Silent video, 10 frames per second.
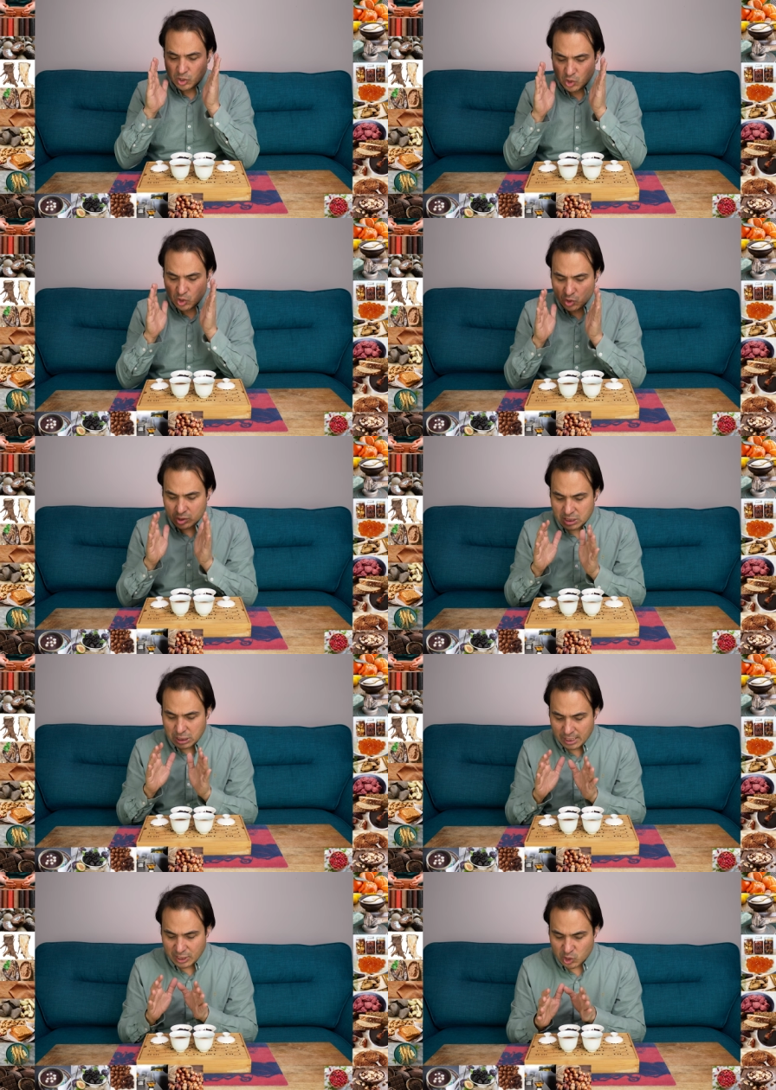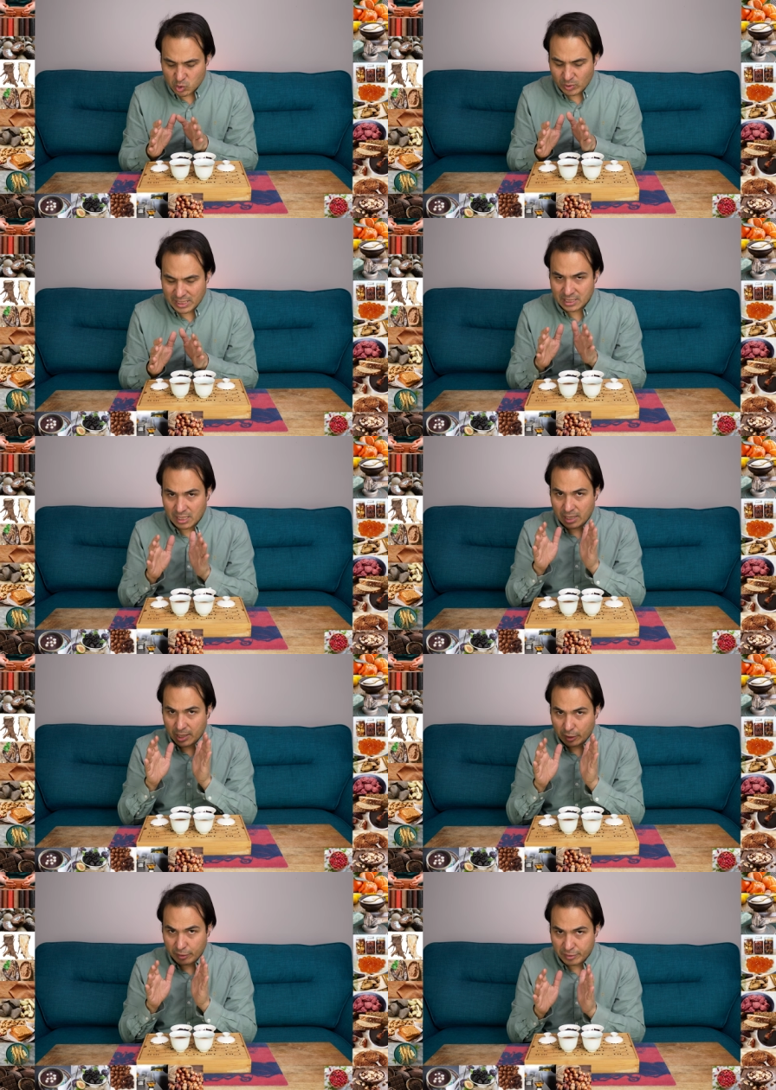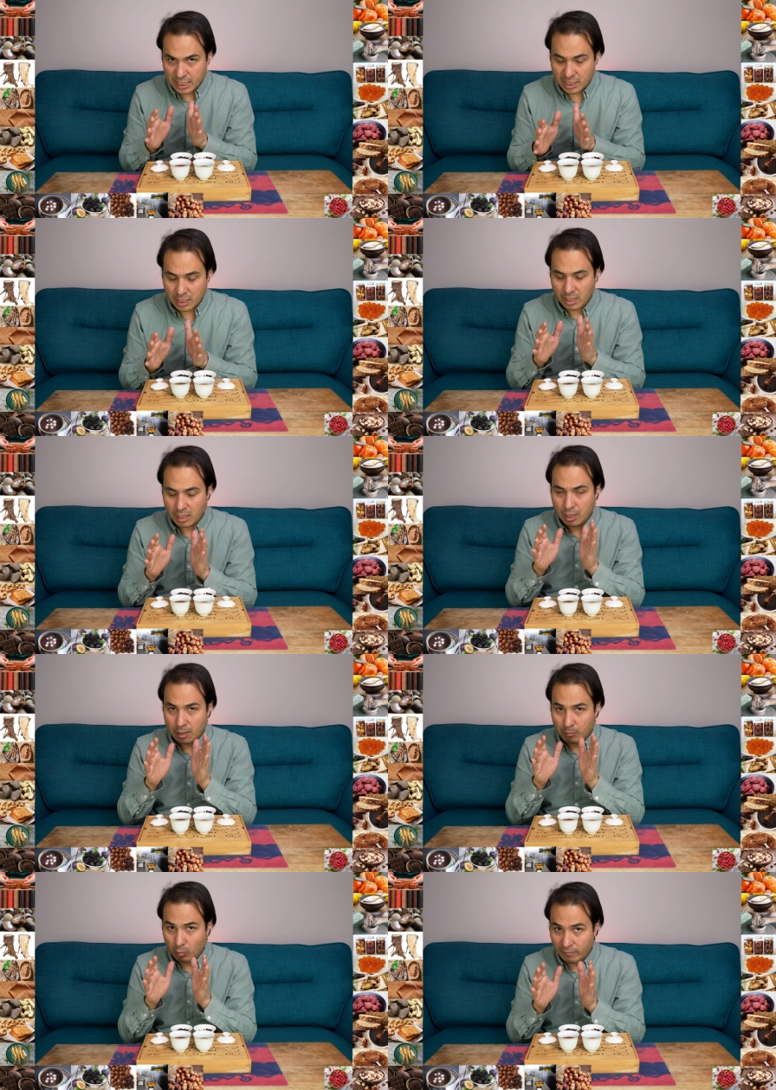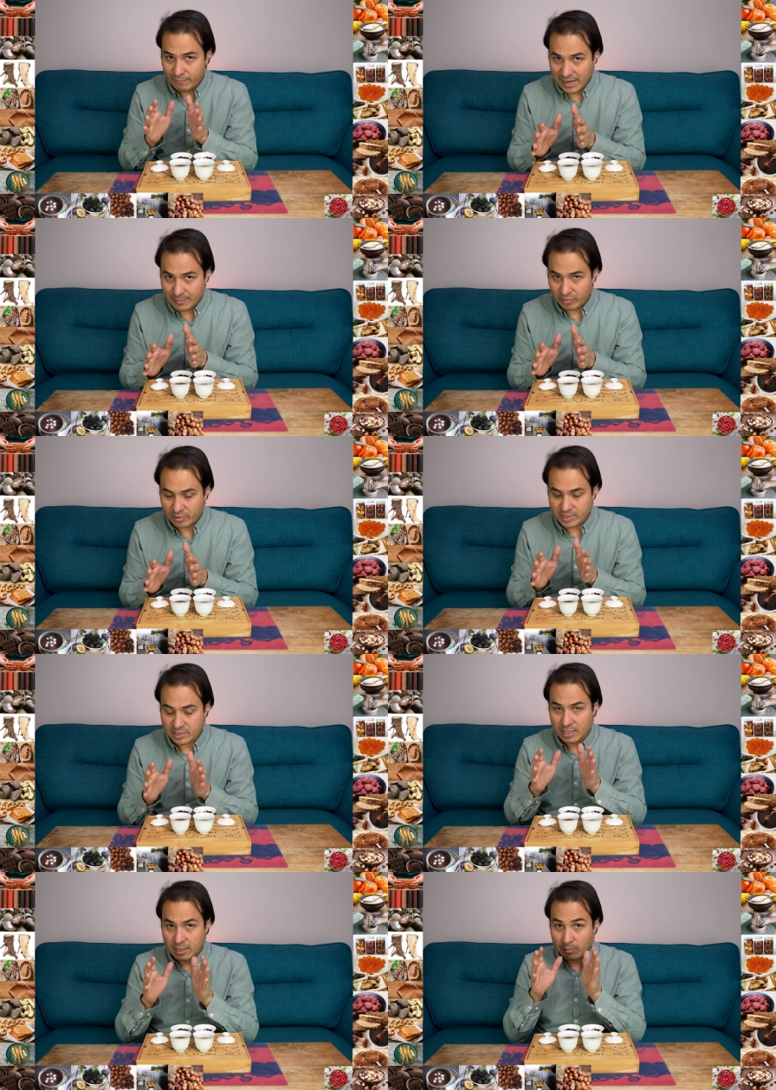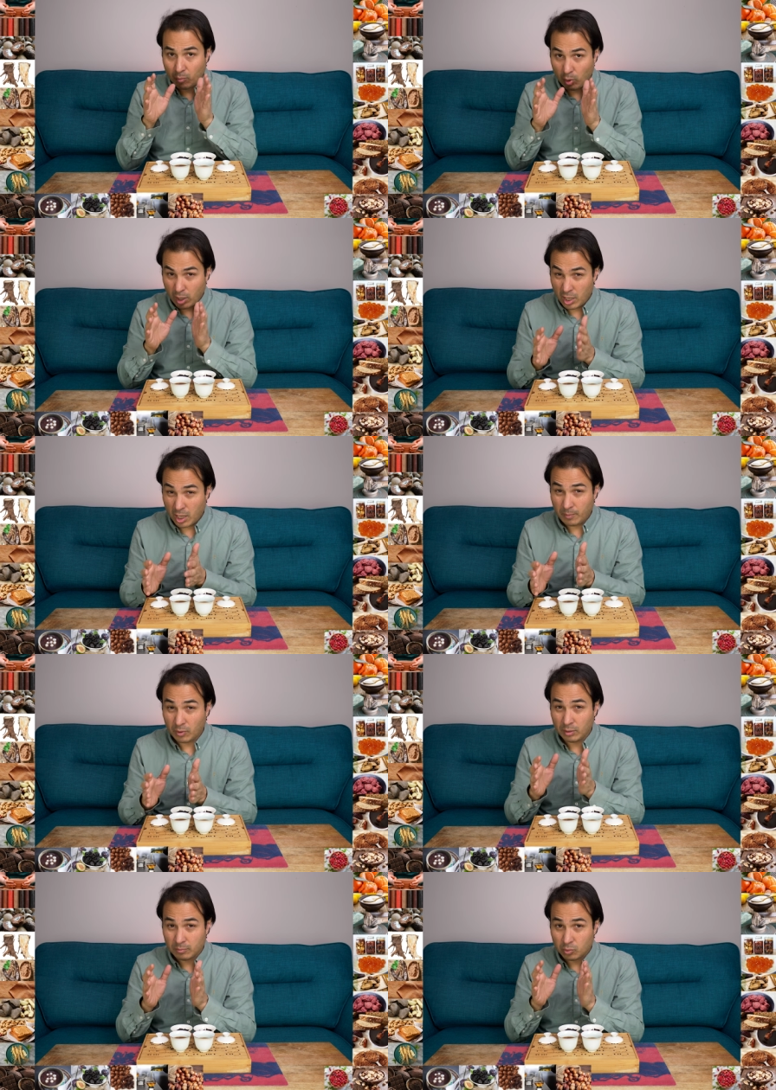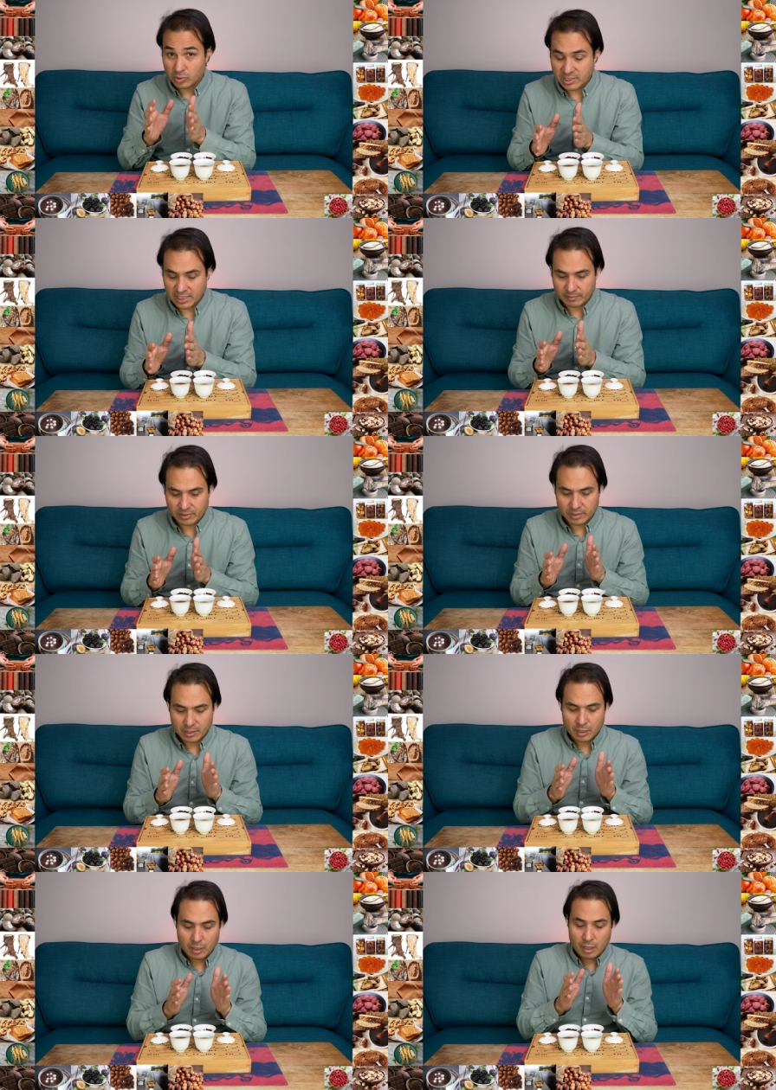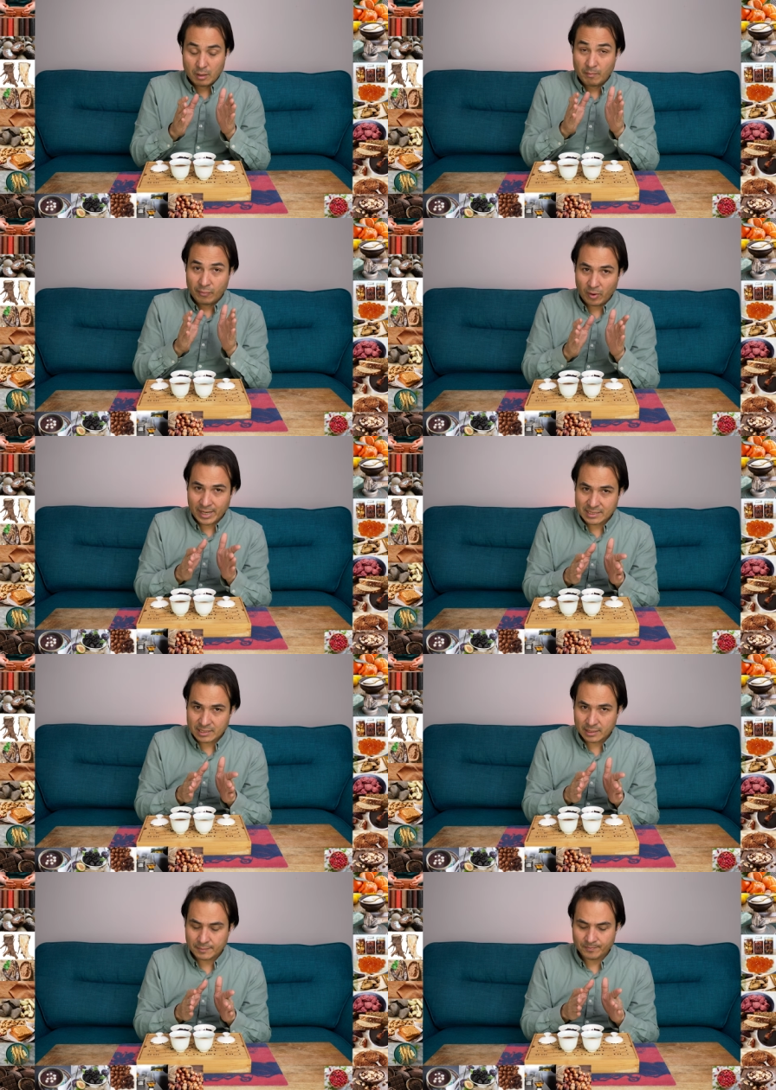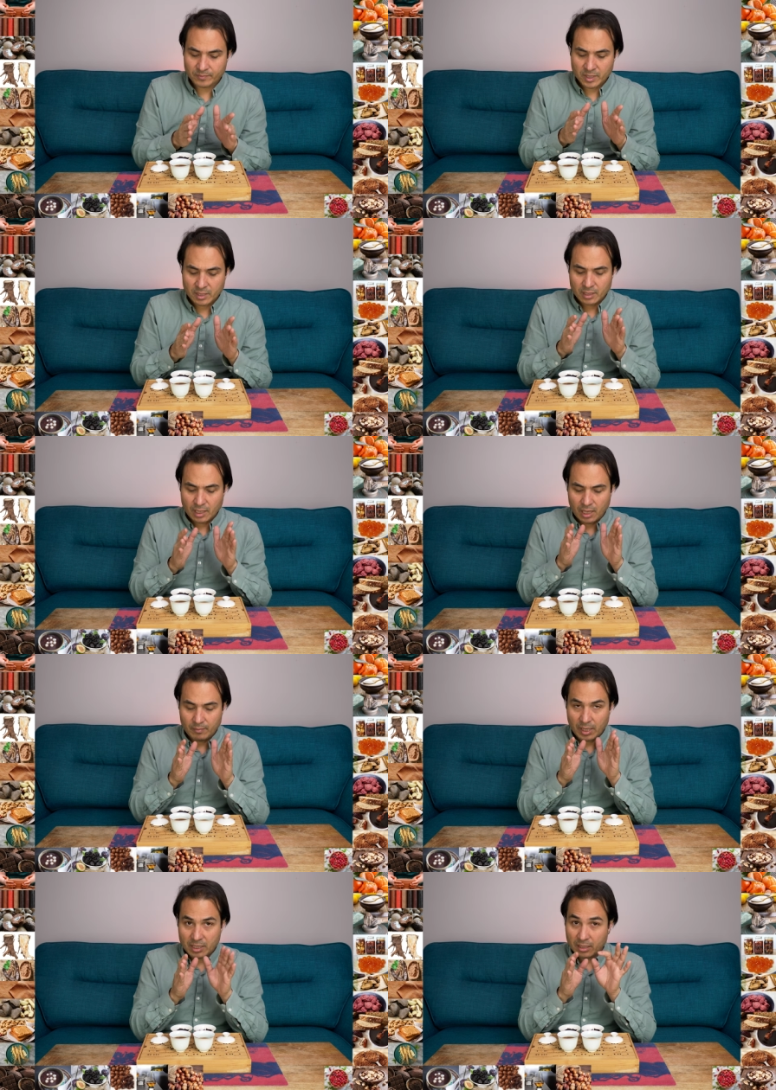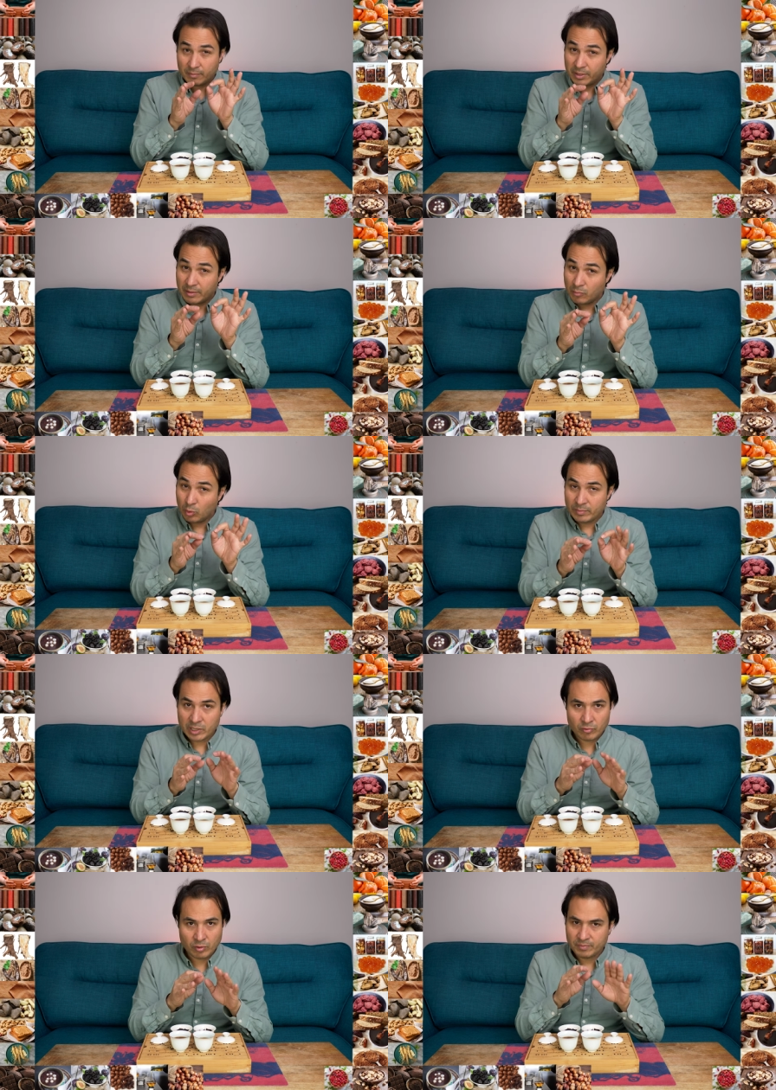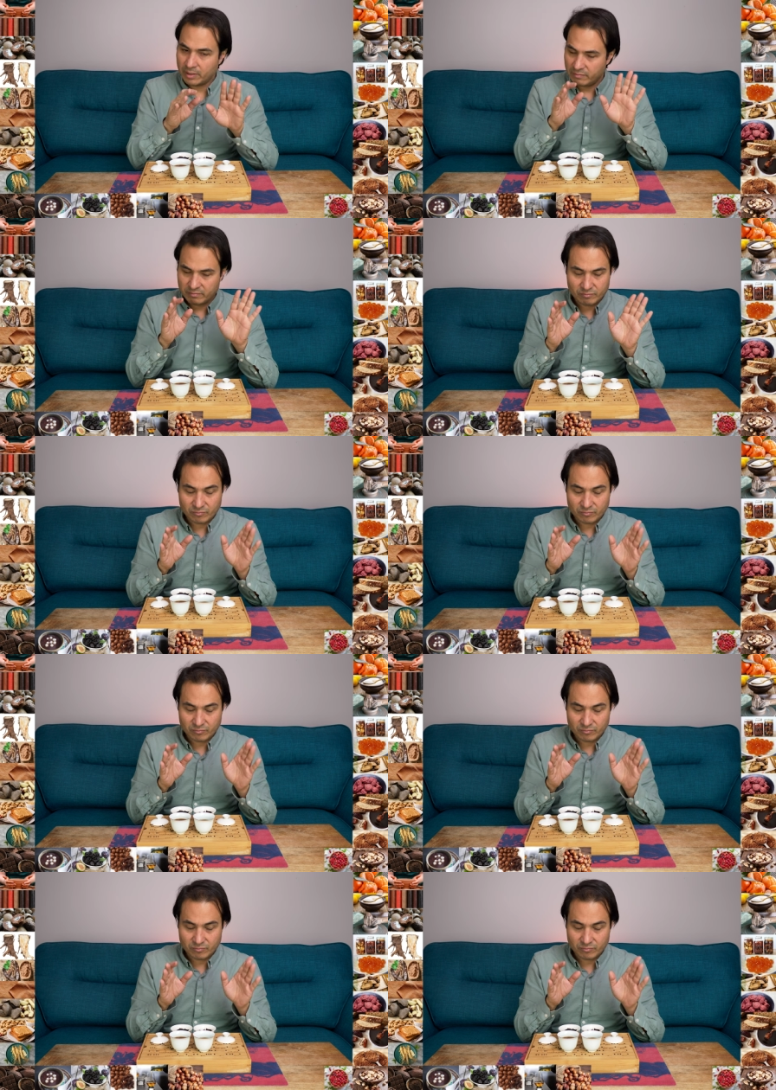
slightly sweeter, thicker, more vaporous, more herbal, more deep, brighter, um, a little bit more mineral, but